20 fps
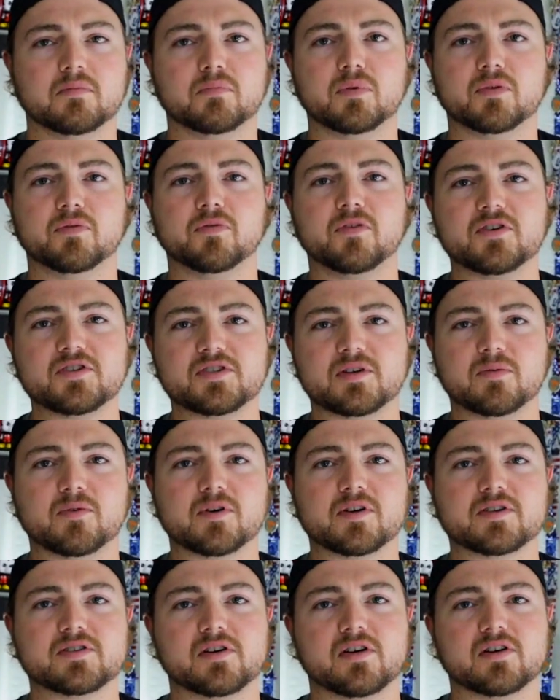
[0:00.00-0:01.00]
But first I
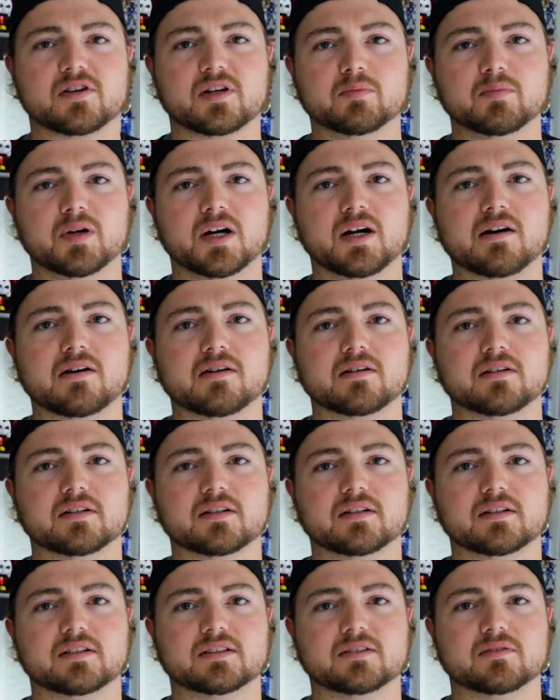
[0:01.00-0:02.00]
want to talk about
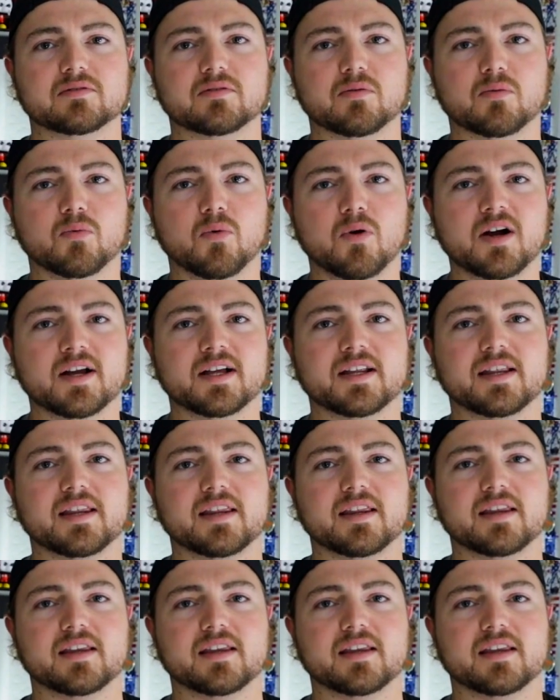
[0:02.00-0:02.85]
what